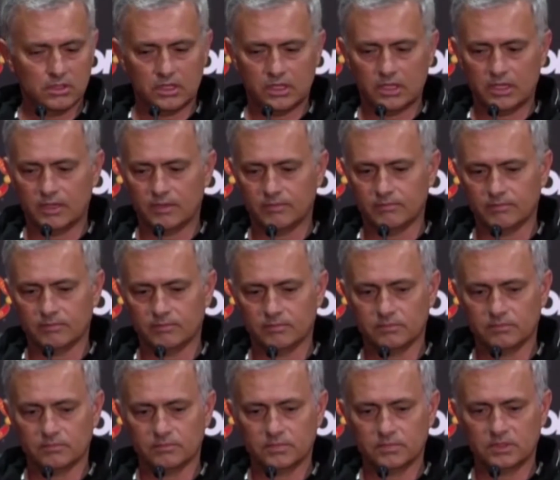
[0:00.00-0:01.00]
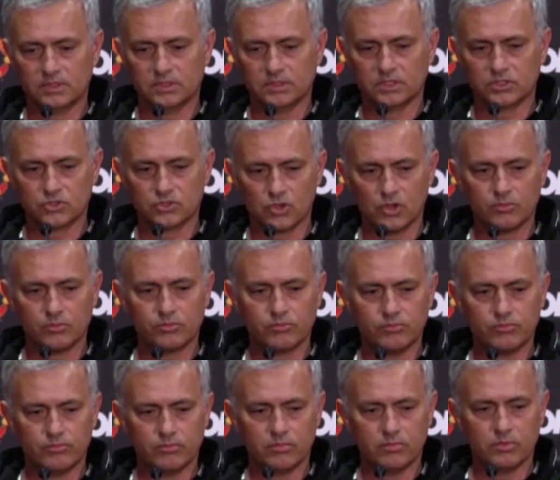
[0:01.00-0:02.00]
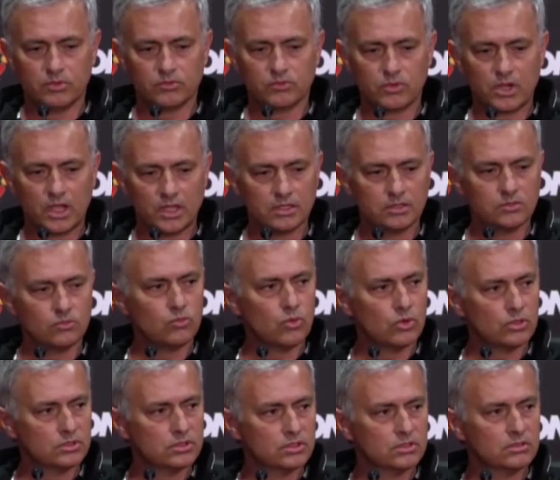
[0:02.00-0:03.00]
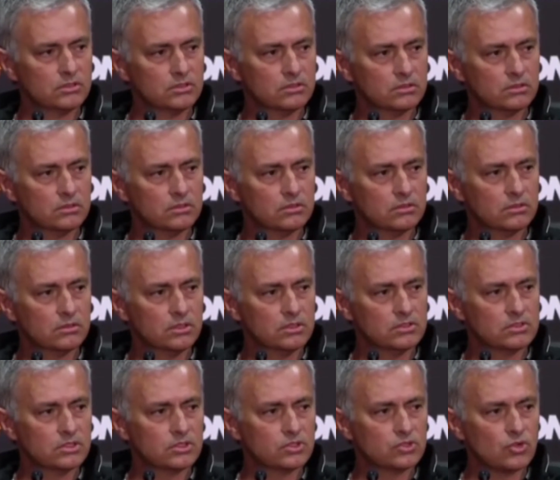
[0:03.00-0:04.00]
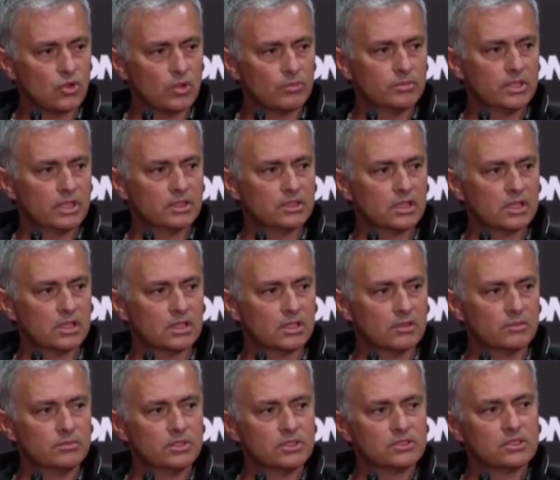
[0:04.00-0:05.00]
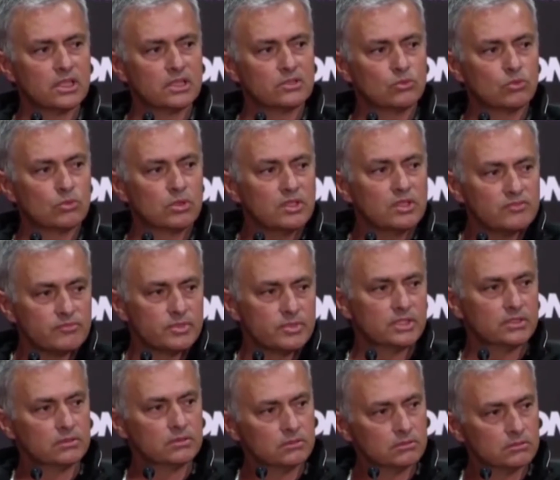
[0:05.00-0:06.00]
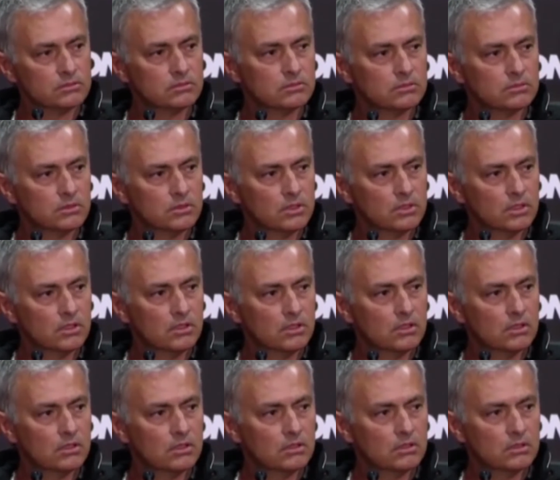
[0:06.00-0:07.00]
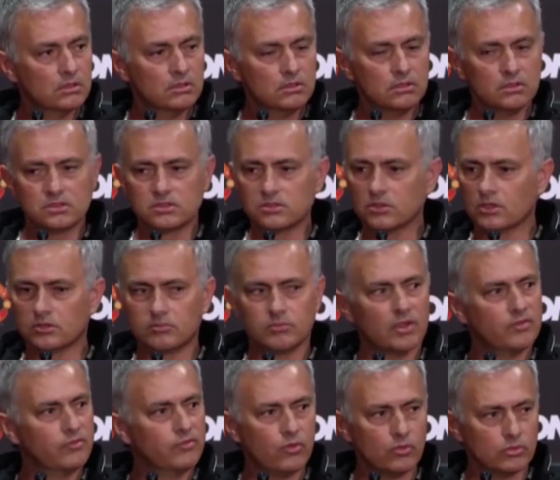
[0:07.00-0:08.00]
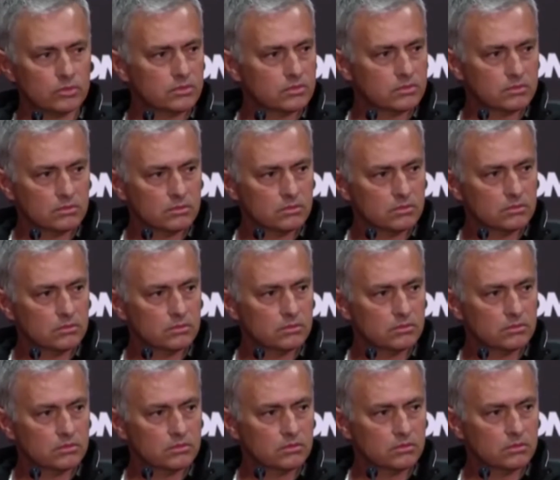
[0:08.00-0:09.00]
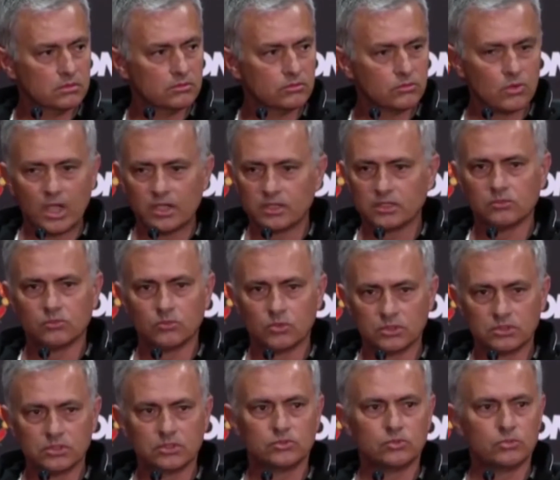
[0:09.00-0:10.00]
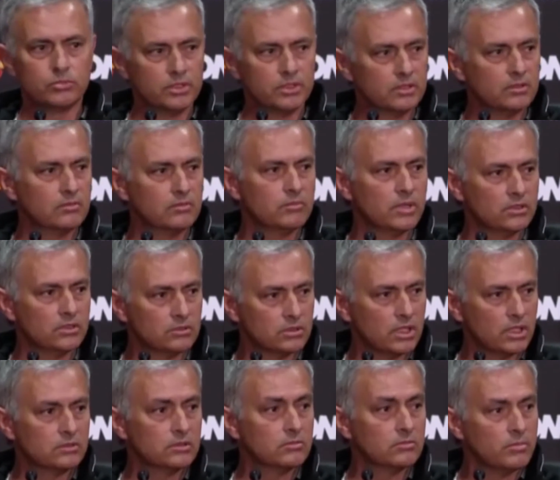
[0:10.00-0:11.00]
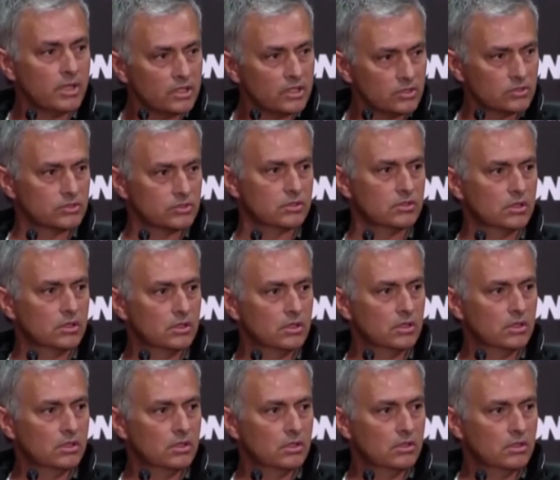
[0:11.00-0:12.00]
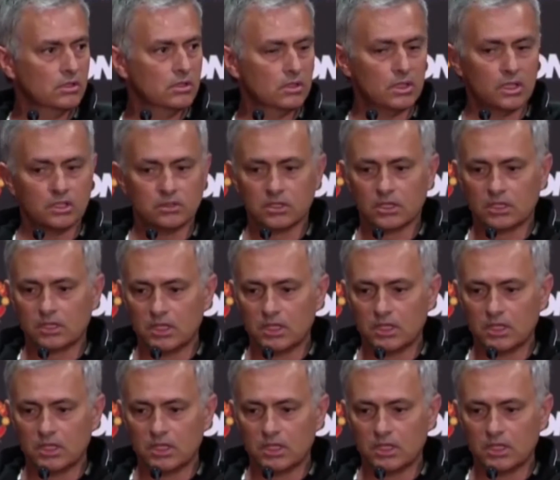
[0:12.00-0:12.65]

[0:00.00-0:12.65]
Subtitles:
The job Ryan wanted is the job that the club decided to give me. It's not my fault. Ryan wanted to be Man United manager, and the